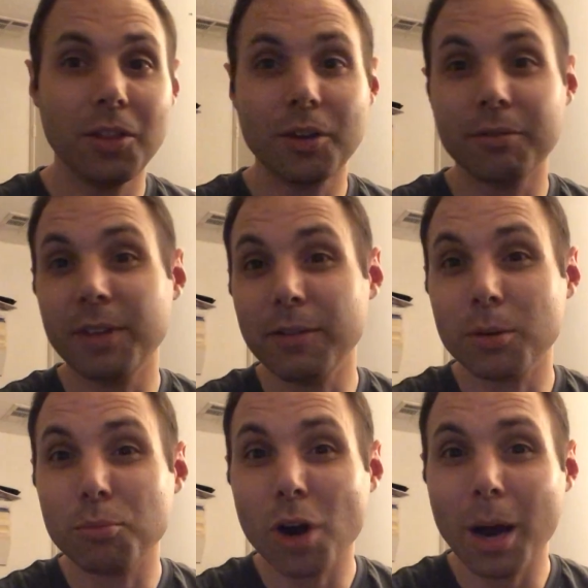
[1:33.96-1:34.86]
their
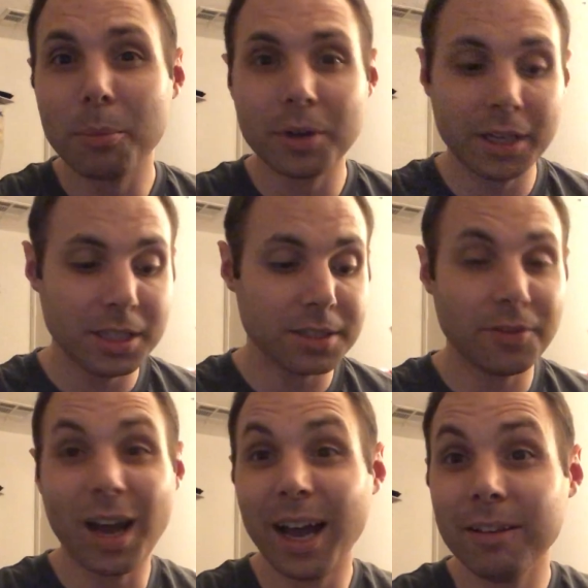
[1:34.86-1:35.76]
favorite properties.
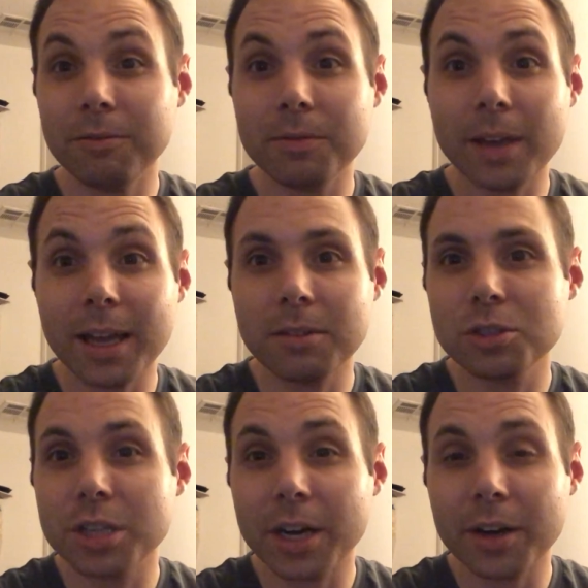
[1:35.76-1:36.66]
If I've
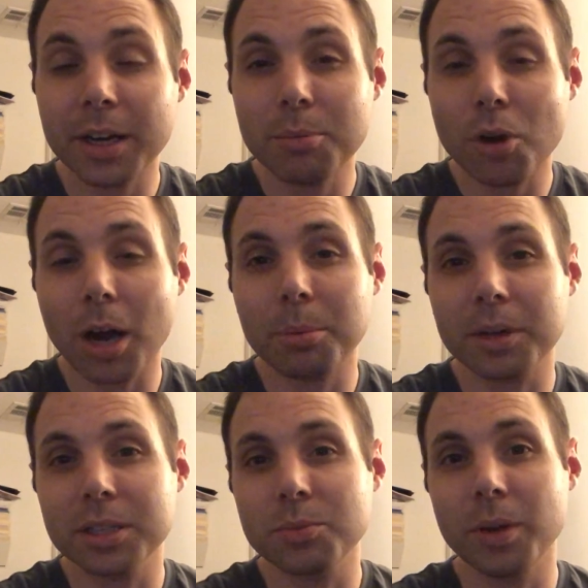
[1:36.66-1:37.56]
shared any
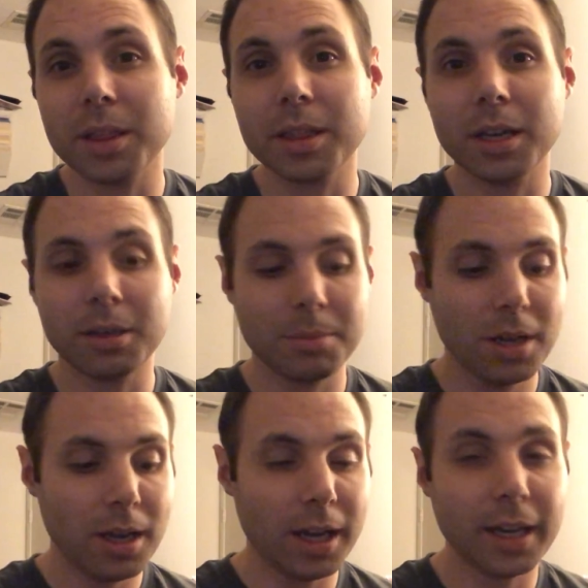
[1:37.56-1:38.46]
properties with them,
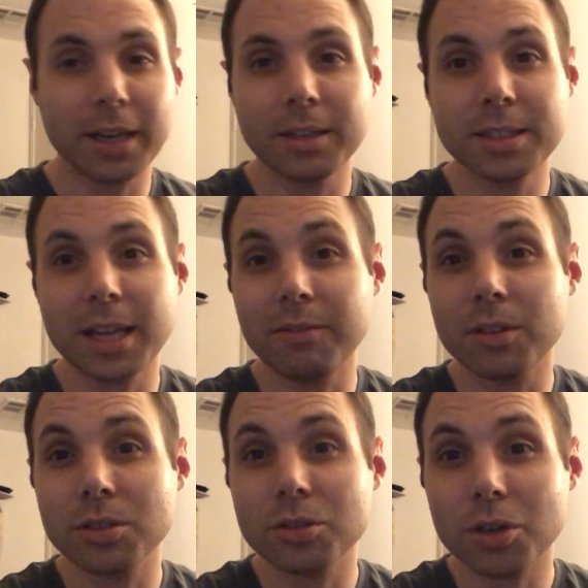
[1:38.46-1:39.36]
I can save
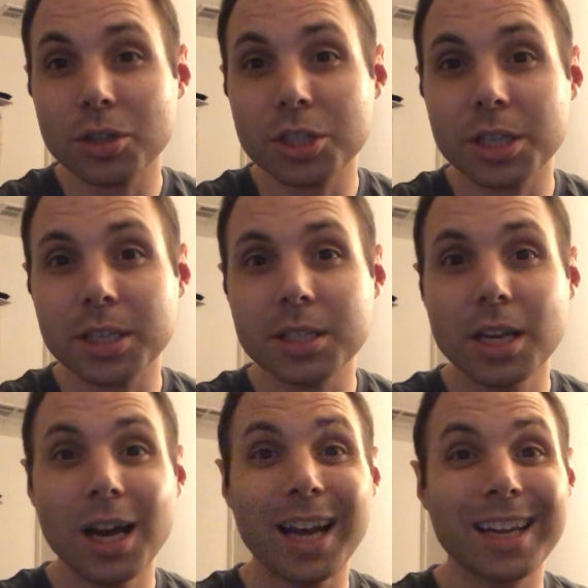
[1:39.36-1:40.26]
the searches,
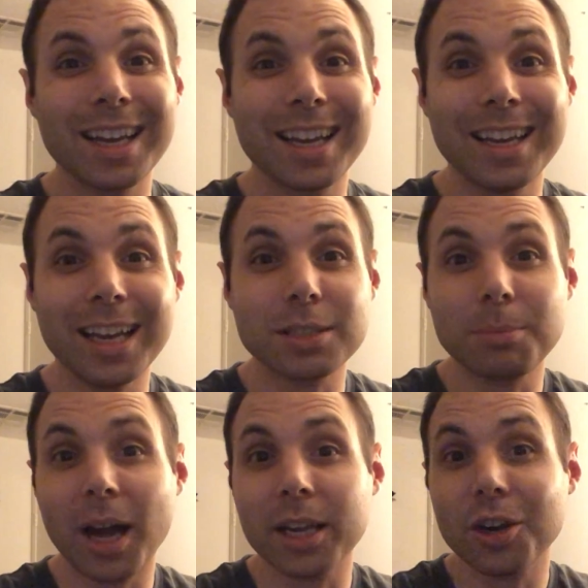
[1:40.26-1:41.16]
I can
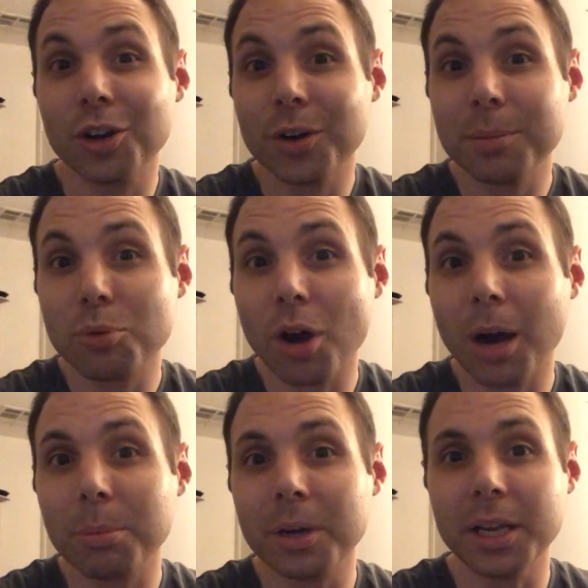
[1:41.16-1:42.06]
connect my current
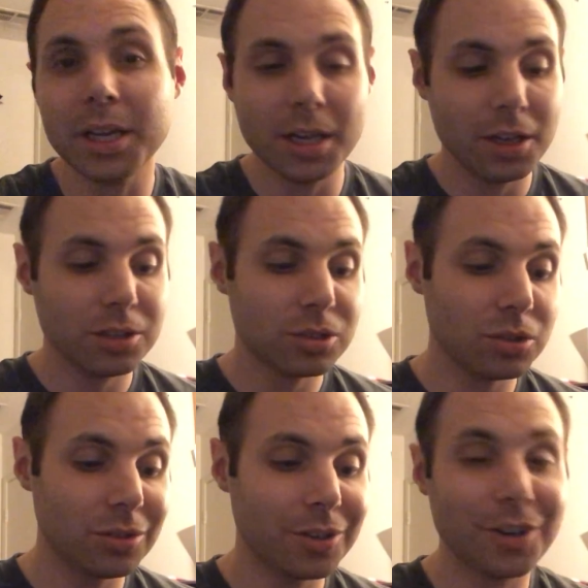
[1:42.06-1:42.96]
property.
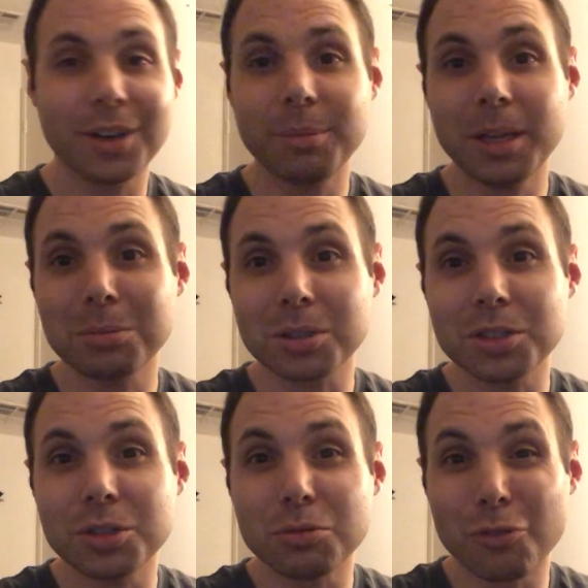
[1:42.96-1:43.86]
Soon you're going to be able to
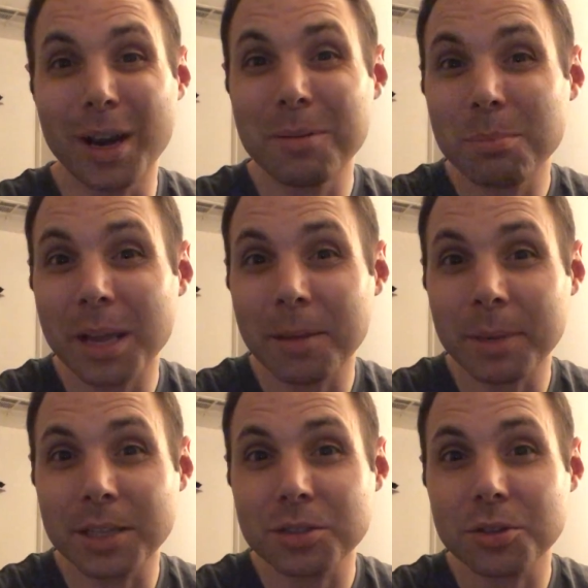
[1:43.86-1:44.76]
do rent
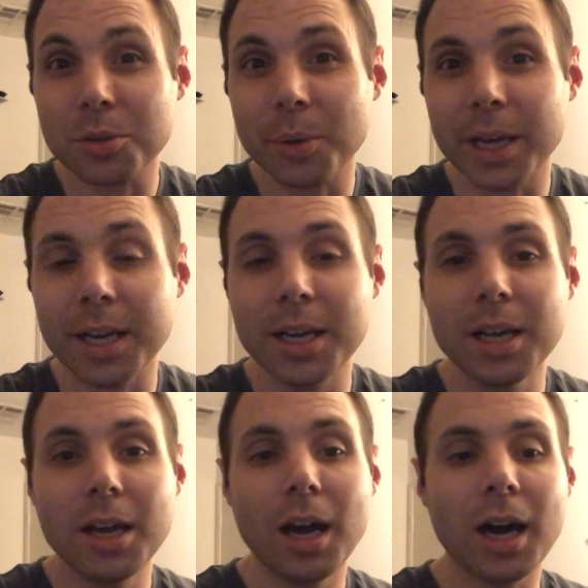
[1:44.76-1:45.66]
payments through it,
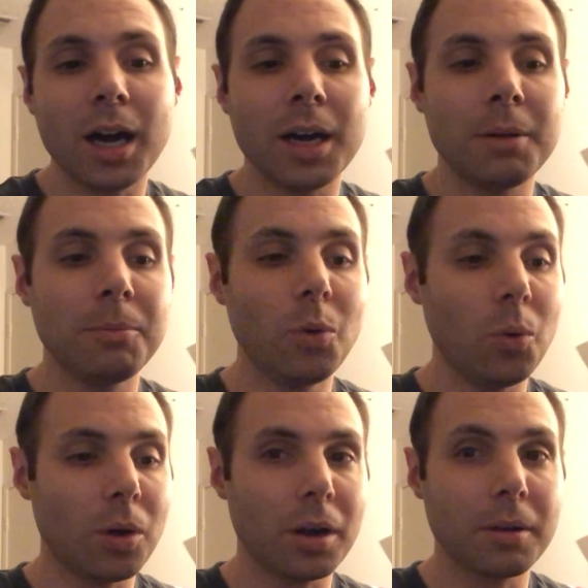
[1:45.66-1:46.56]

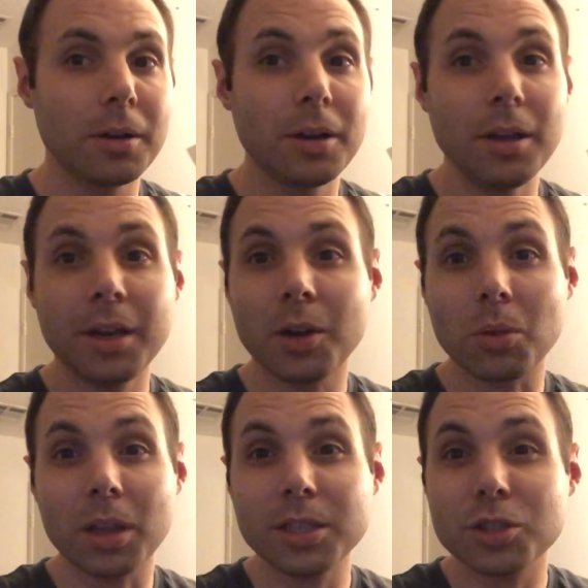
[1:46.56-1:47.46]
or
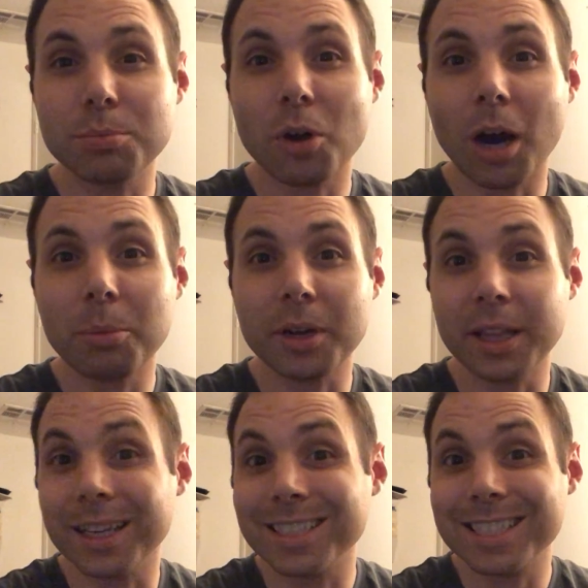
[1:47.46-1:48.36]
list your
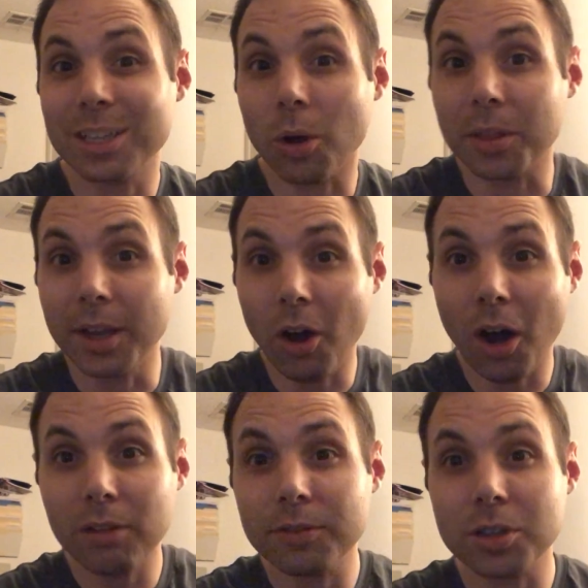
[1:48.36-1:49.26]
property and then see all the
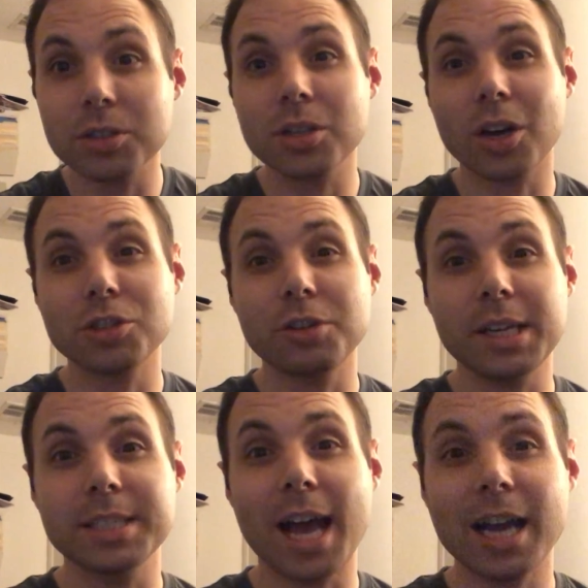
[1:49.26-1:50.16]
offers. Our
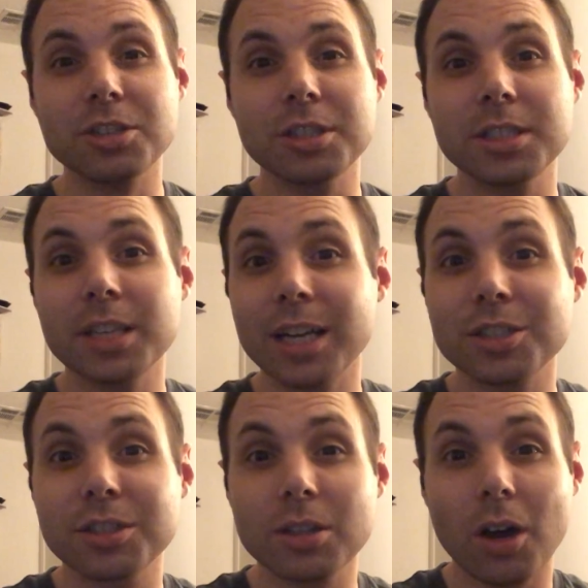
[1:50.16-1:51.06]
transaction
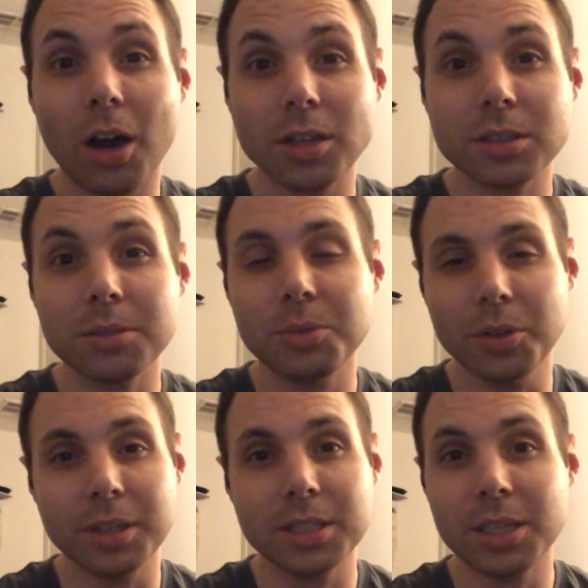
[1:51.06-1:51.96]
section's awesome.
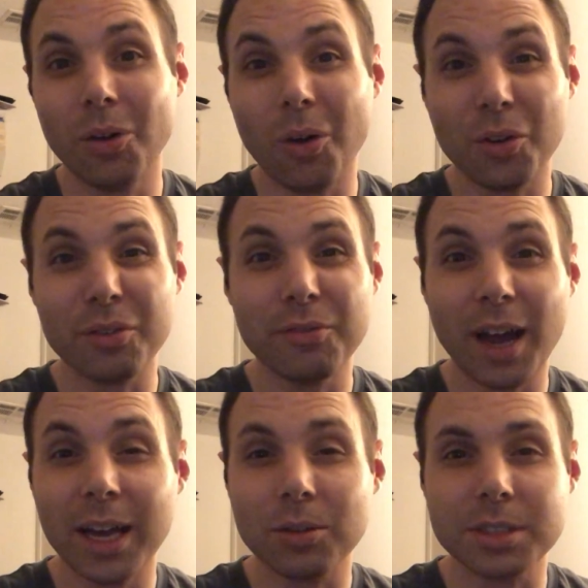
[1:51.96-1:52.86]
You can see all your
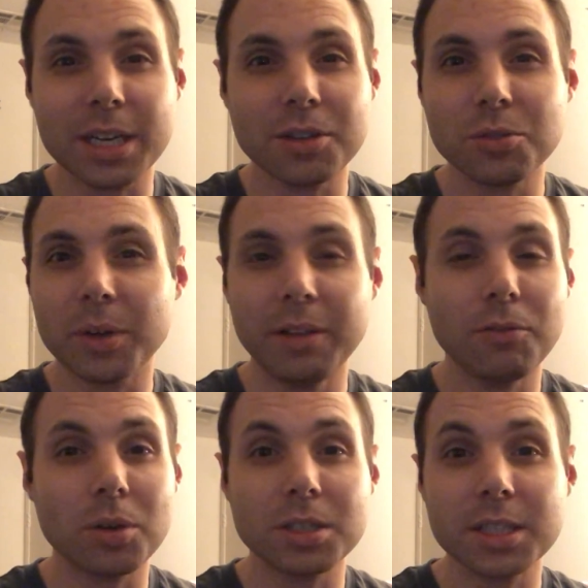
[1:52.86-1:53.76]
files there
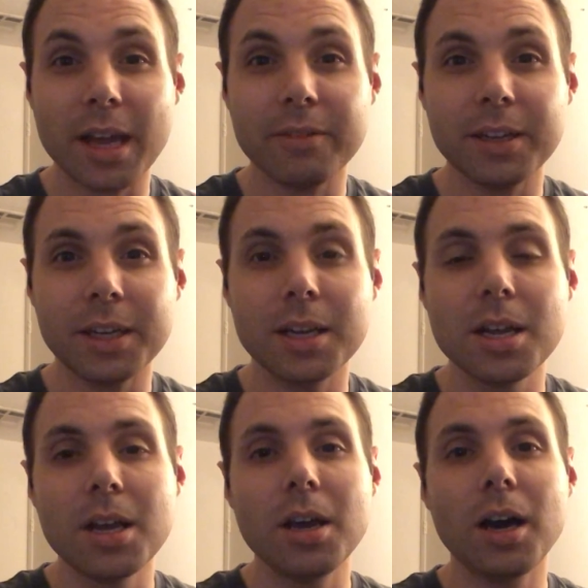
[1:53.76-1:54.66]
24/7.
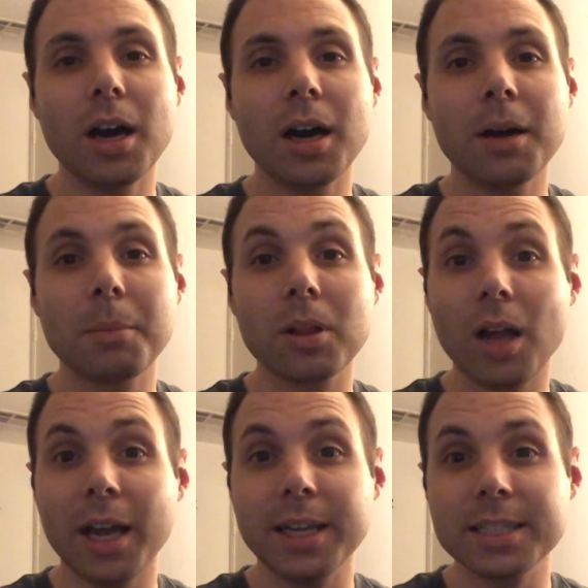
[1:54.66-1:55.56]

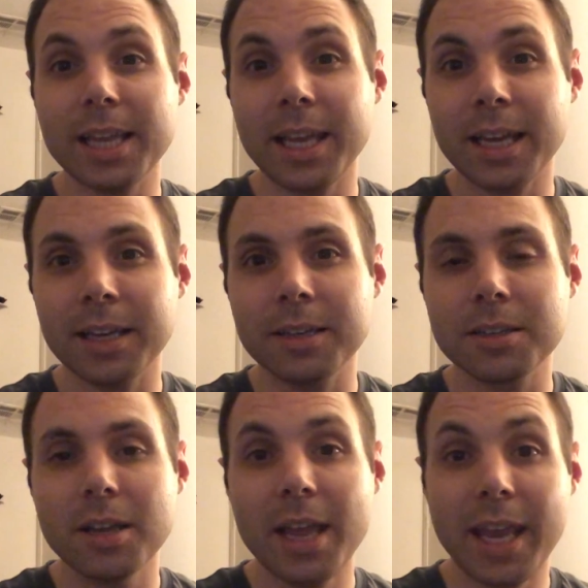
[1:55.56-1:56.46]
Clients and
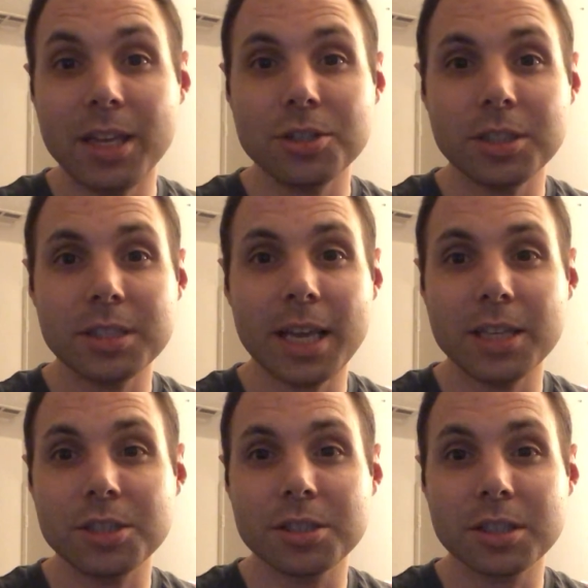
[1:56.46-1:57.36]
agents
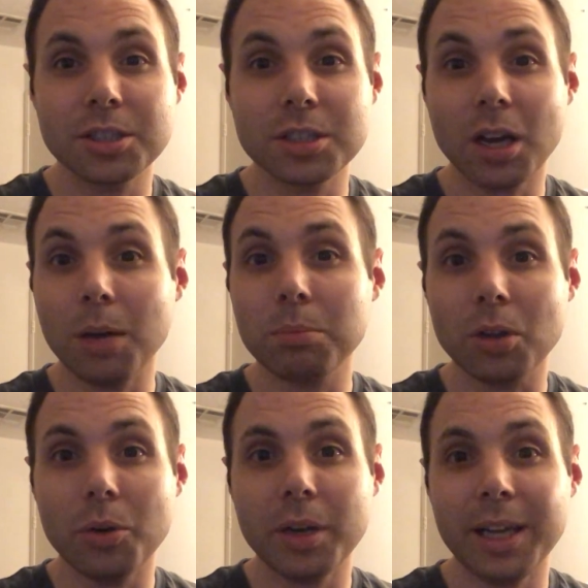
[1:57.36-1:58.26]
can just
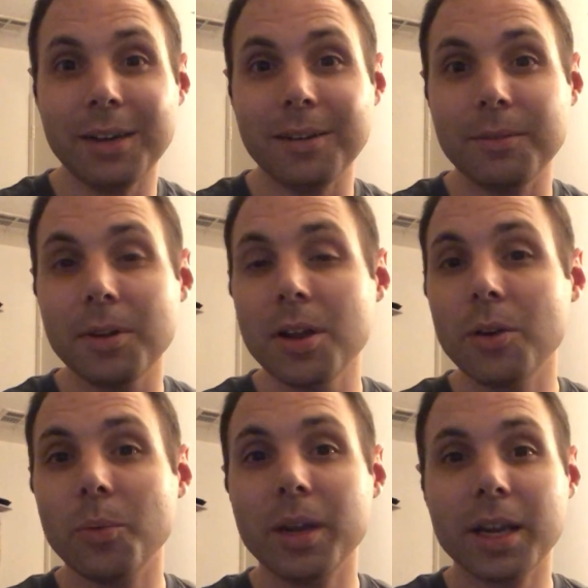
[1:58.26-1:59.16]
upload it, and
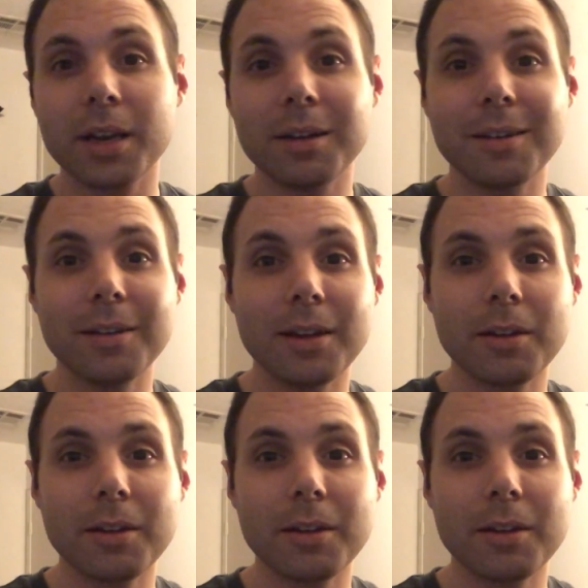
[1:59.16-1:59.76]
we can